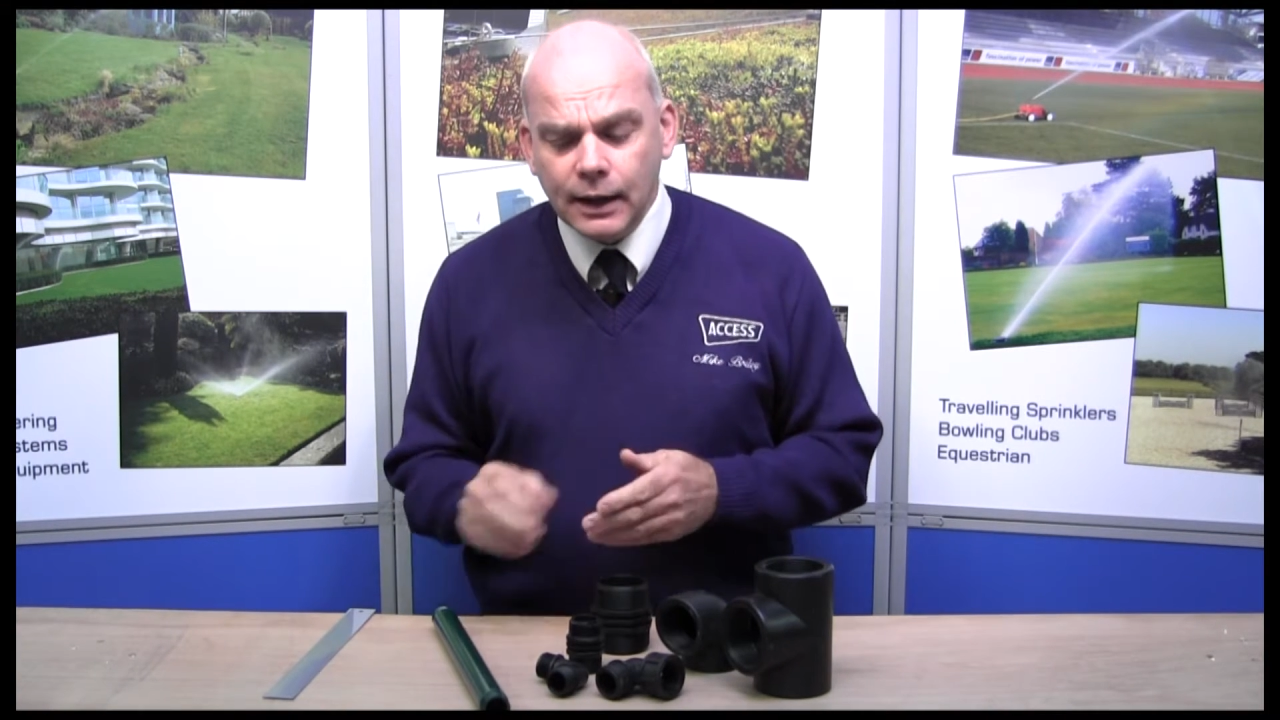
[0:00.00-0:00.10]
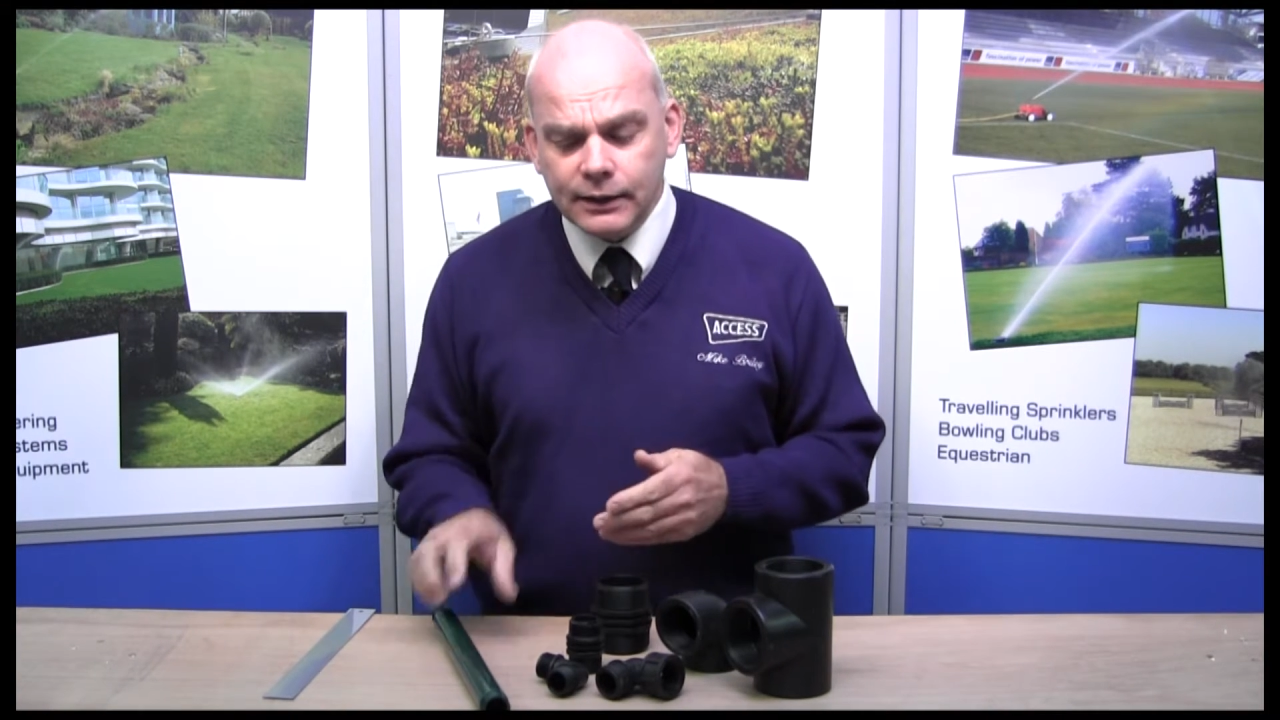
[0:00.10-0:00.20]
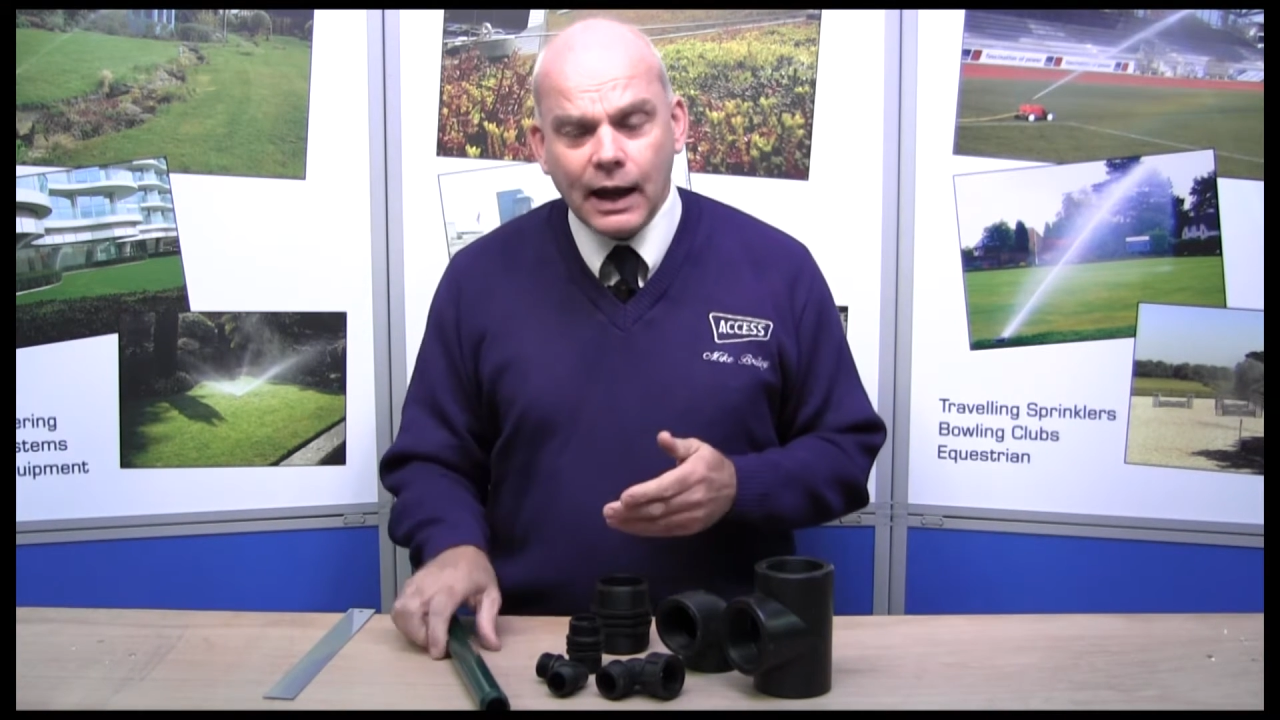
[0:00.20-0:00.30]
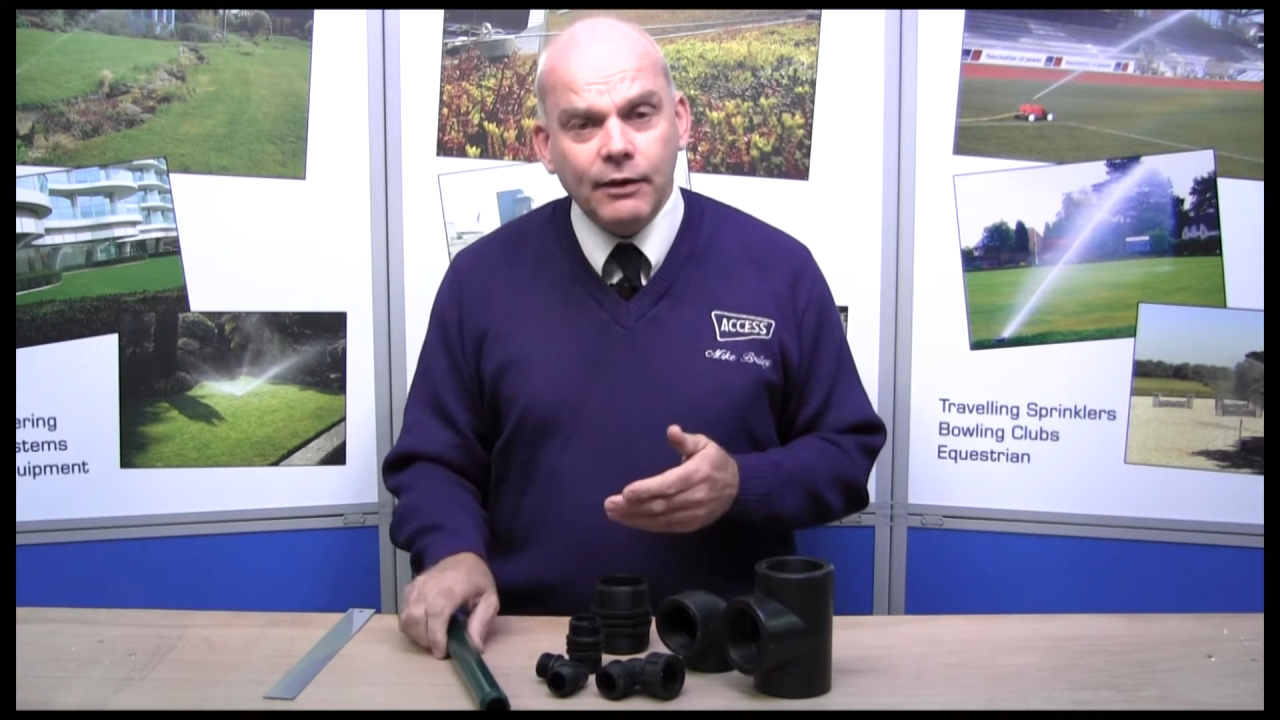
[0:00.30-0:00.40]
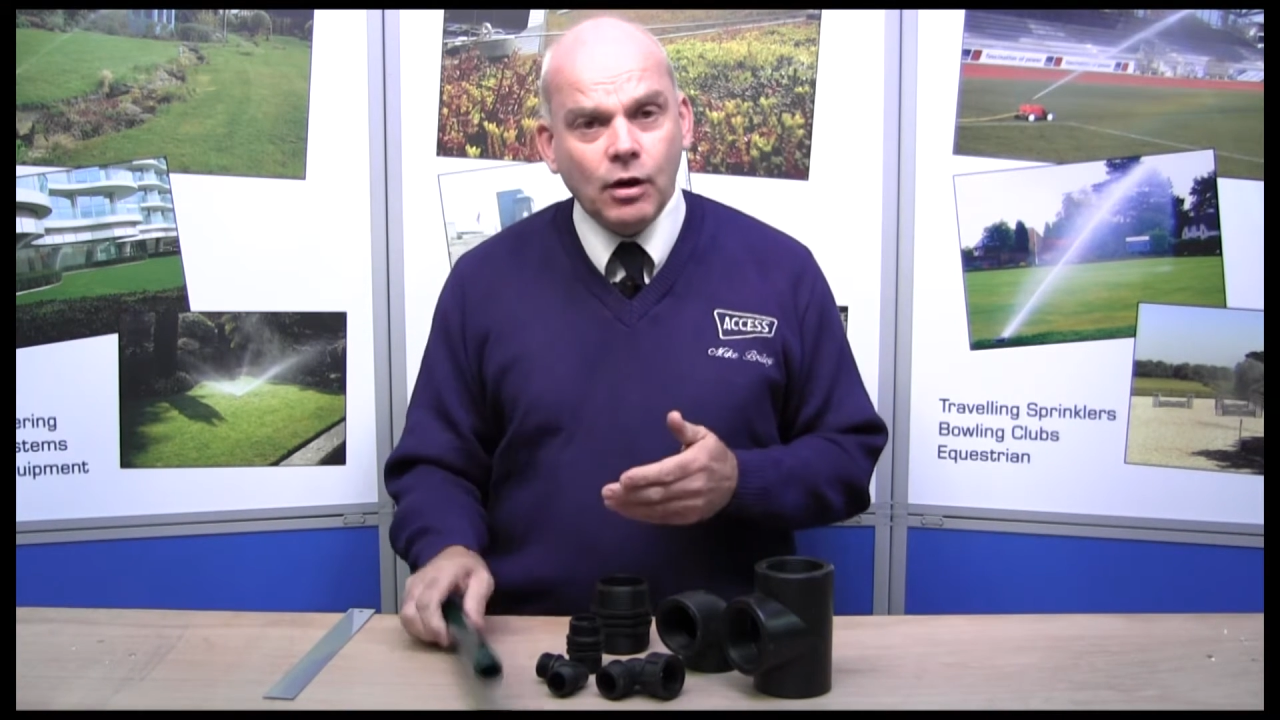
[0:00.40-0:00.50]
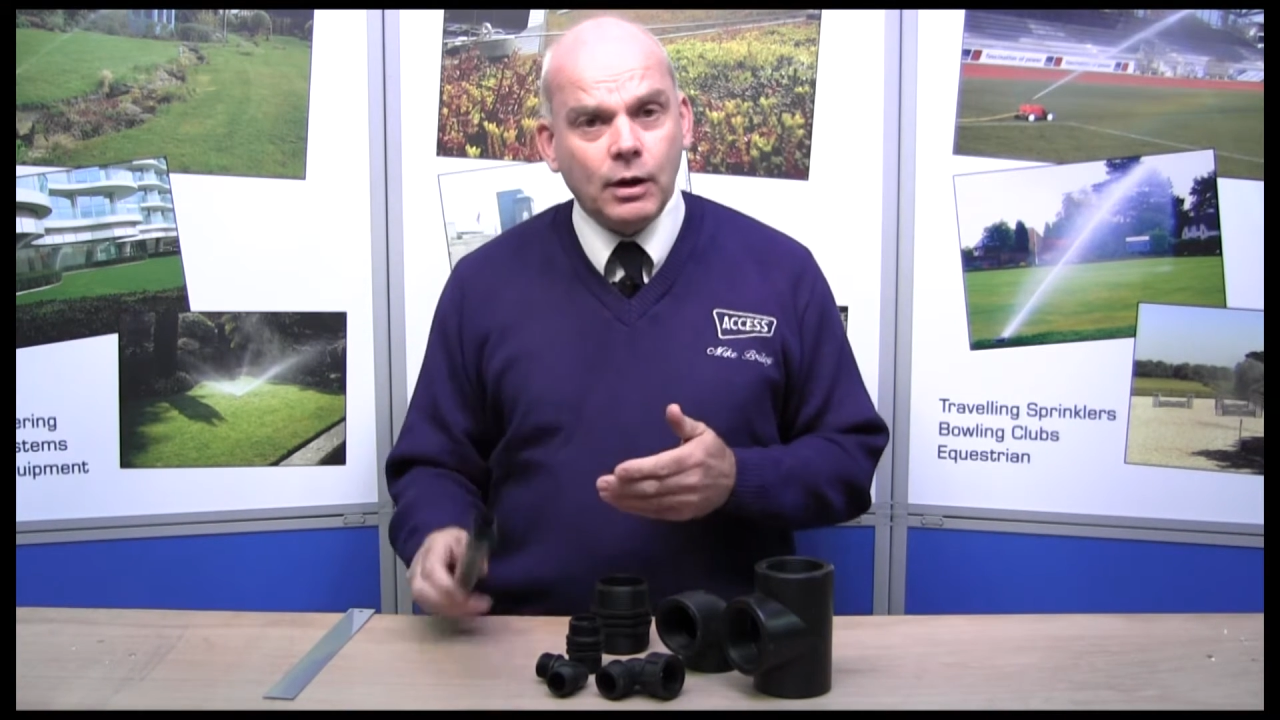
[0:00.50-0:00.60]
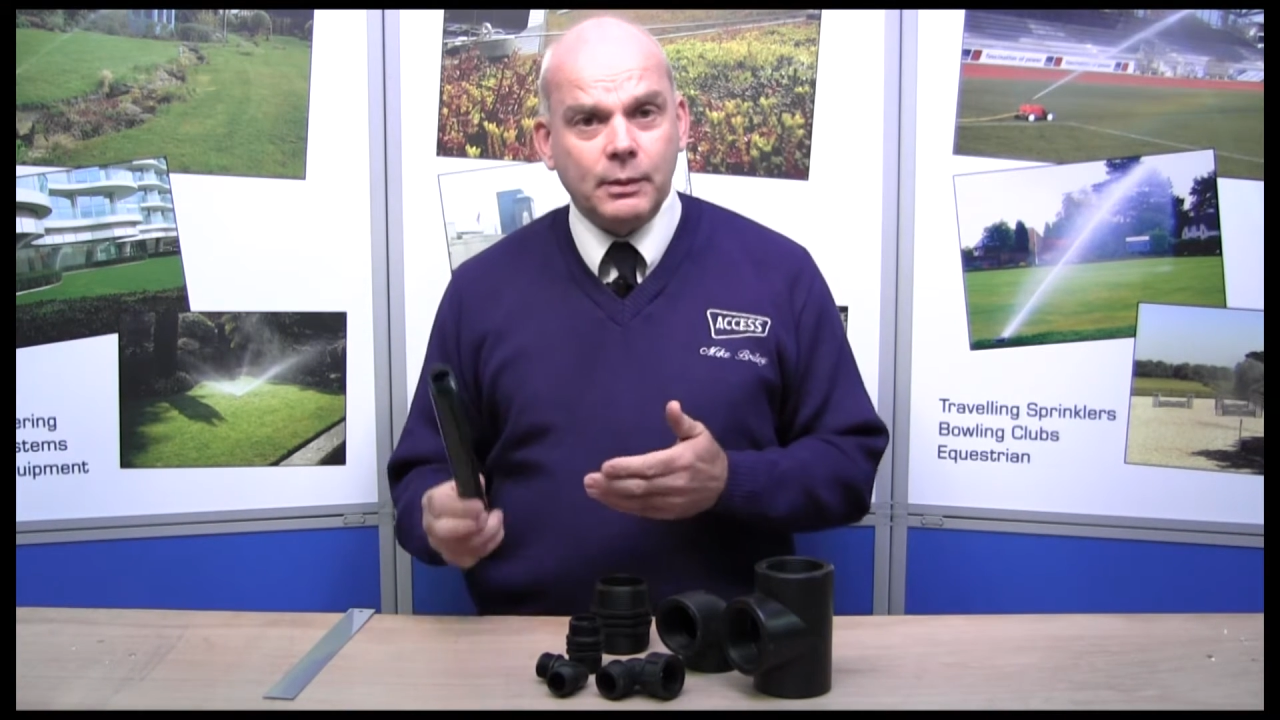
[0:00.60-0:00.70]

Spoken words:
now I've got a